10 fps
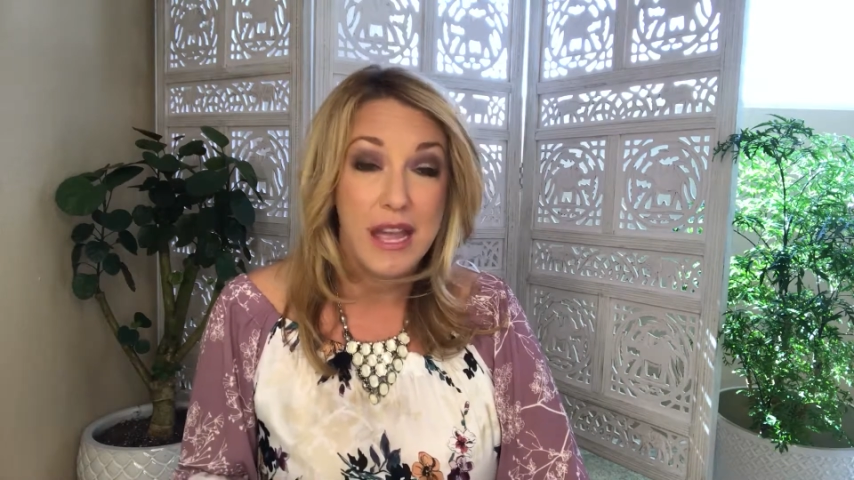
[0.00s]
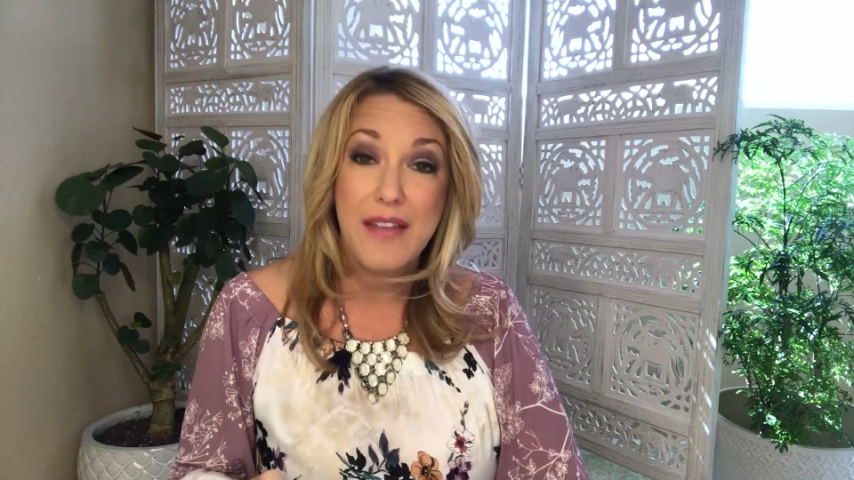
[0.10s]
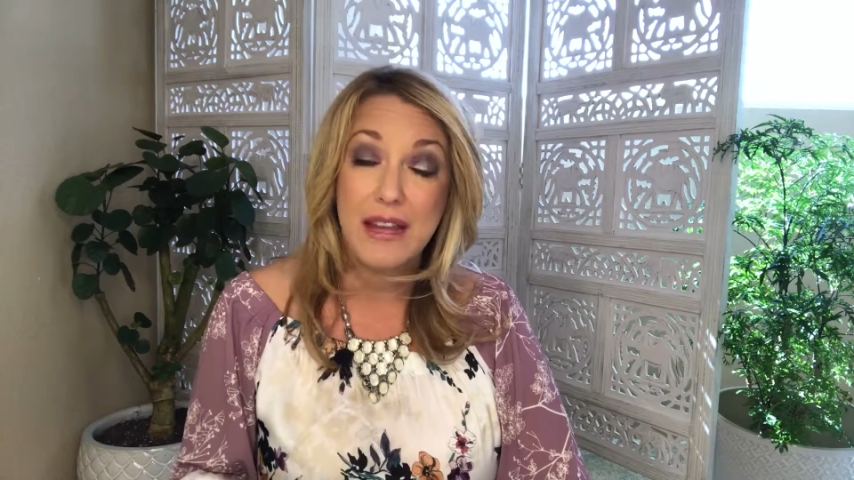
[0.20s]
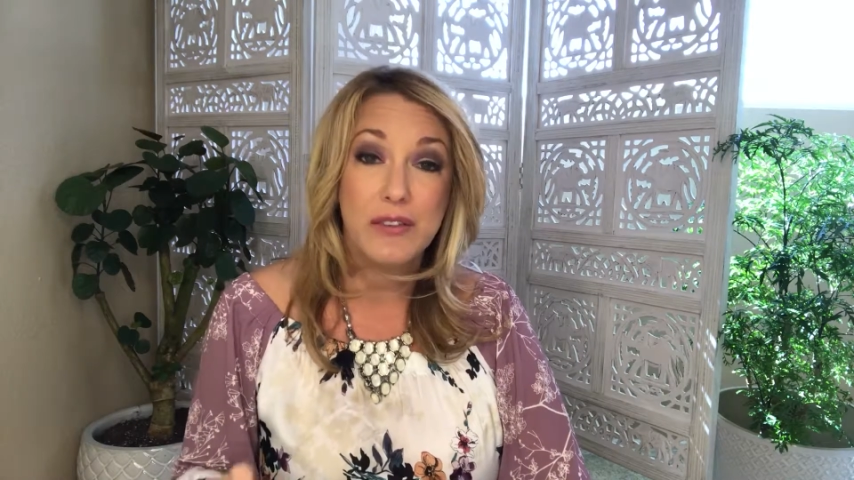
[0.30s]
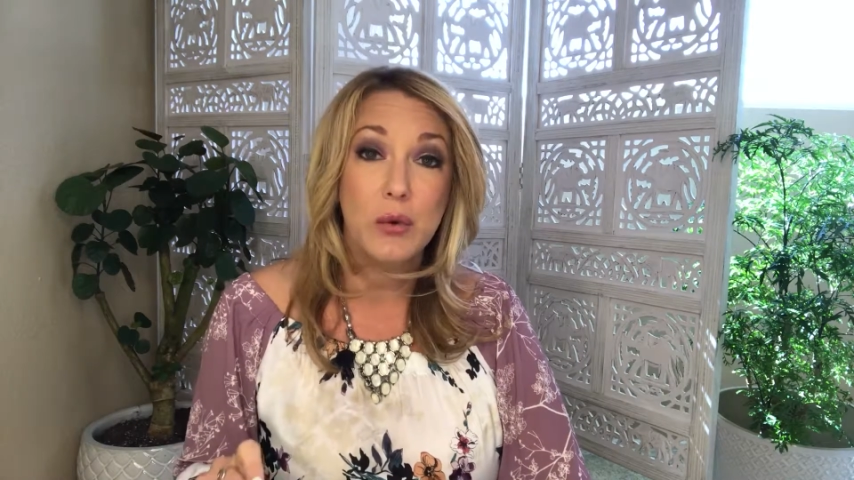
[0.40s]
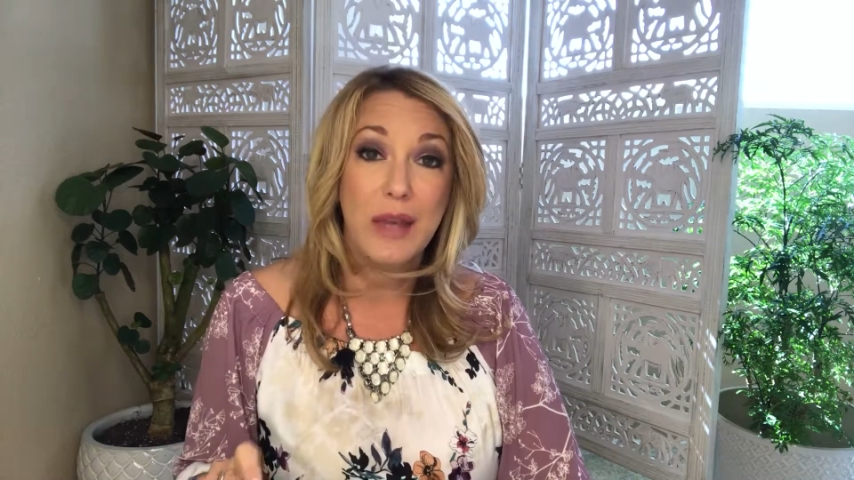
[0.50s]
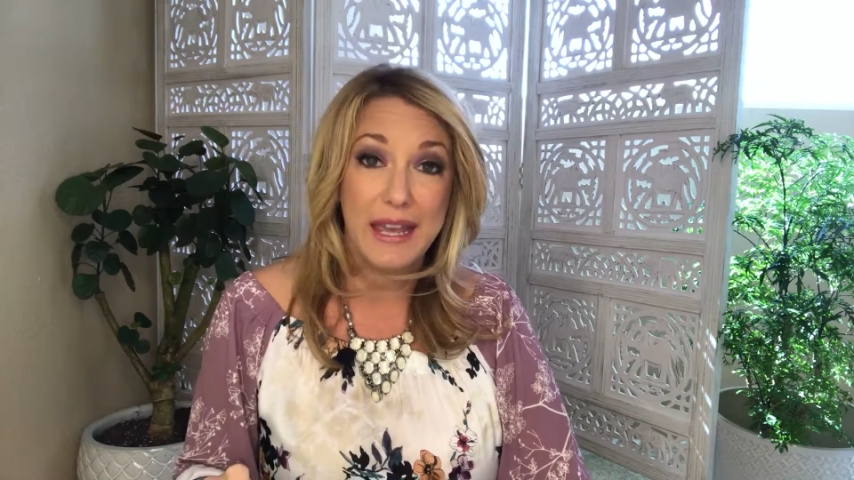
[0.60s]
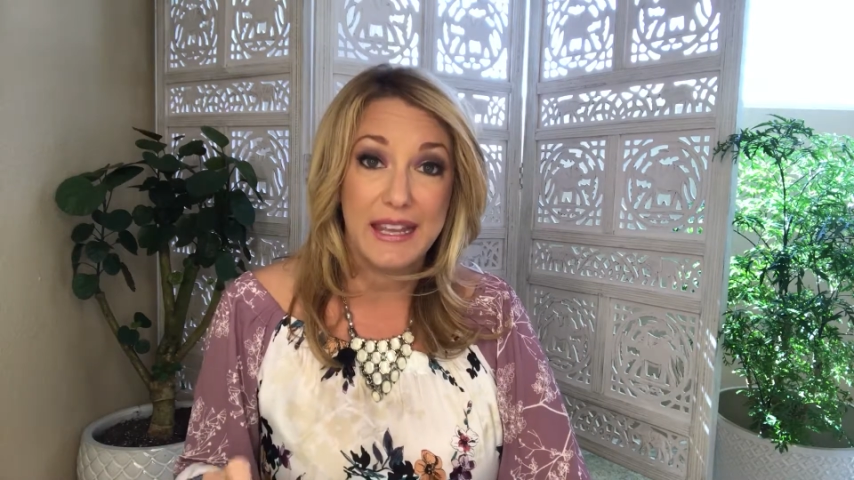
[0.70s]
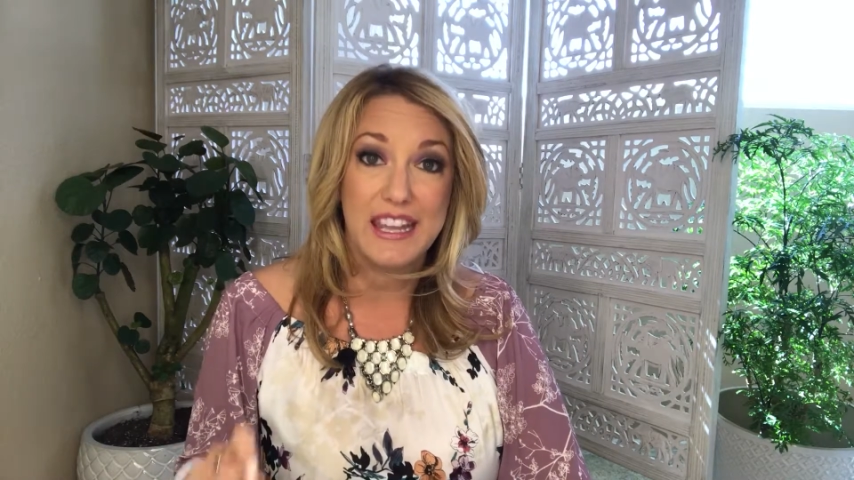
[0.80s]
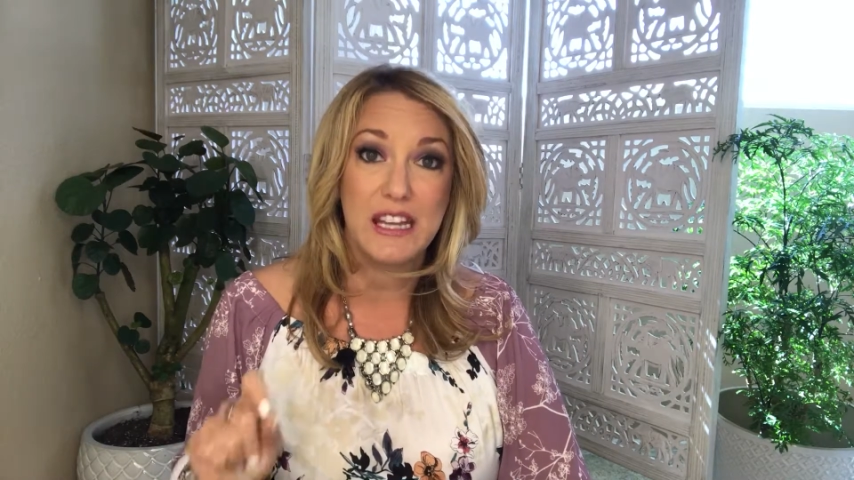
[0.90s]
And that's
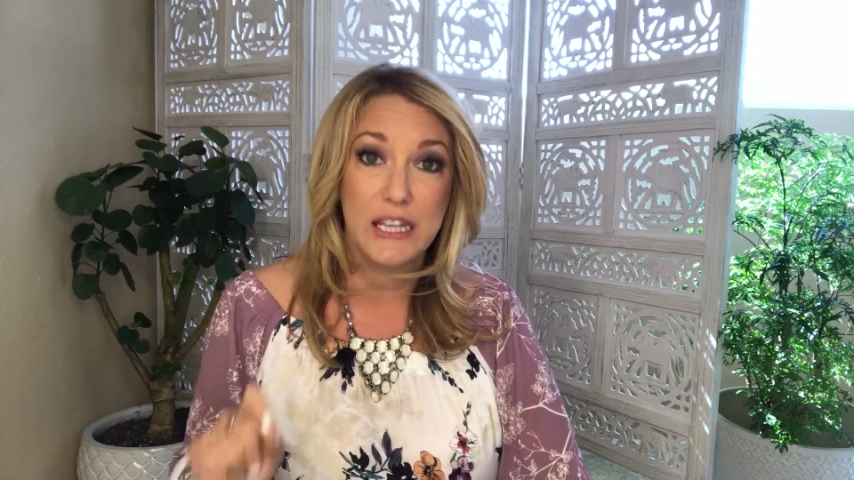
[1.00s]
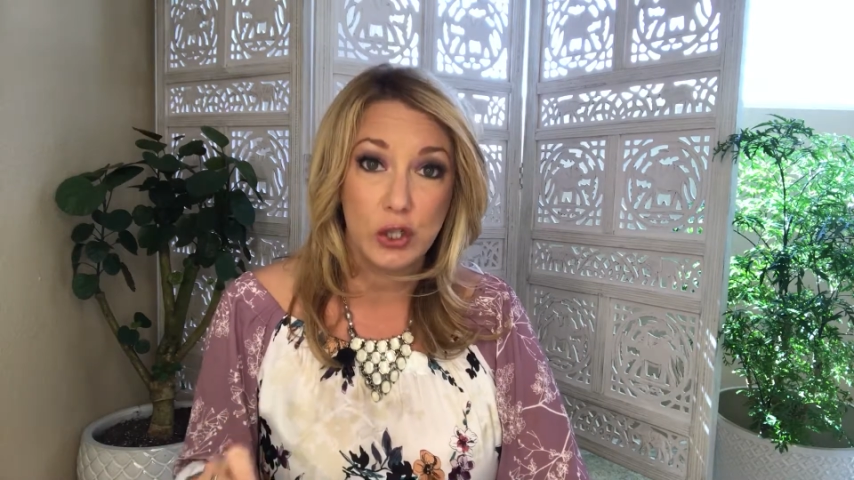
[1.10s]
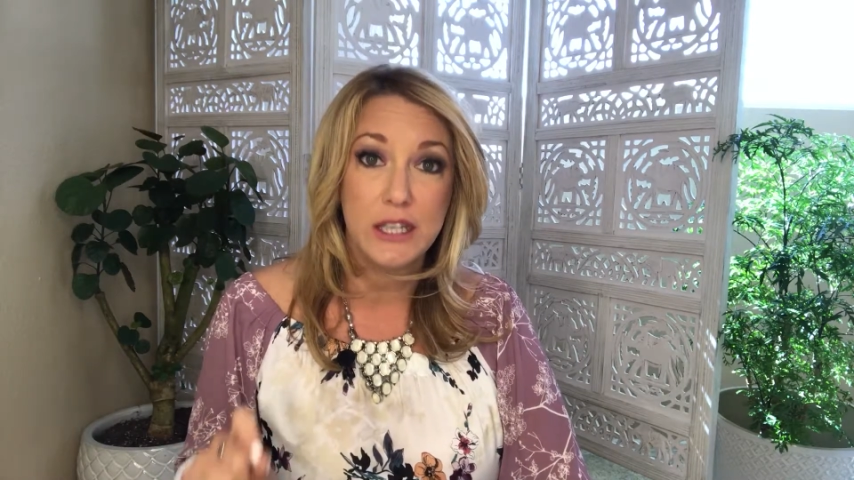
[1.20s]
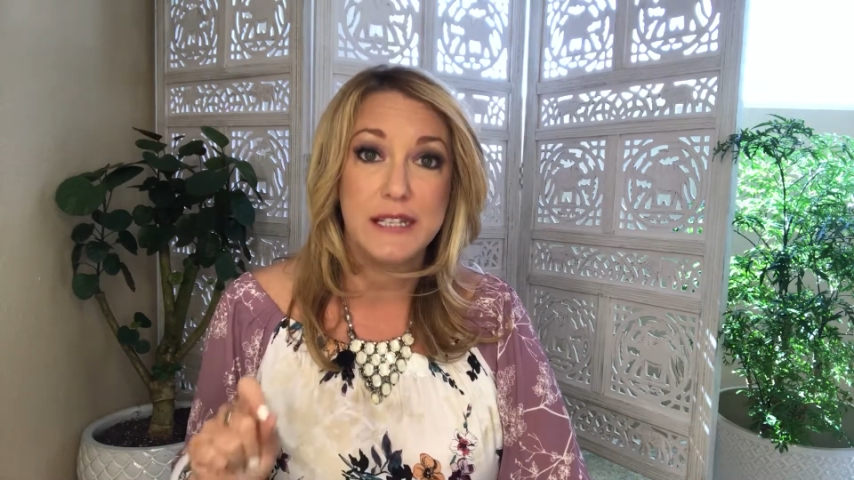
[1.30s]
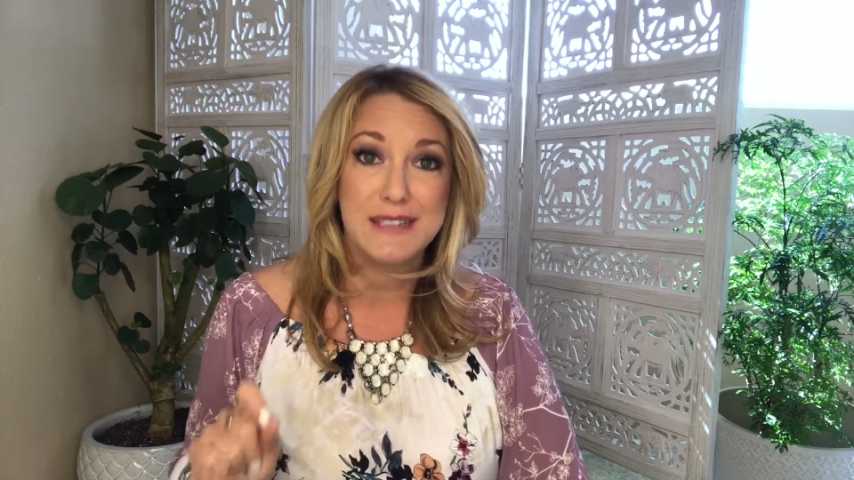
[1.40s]
okay. It literally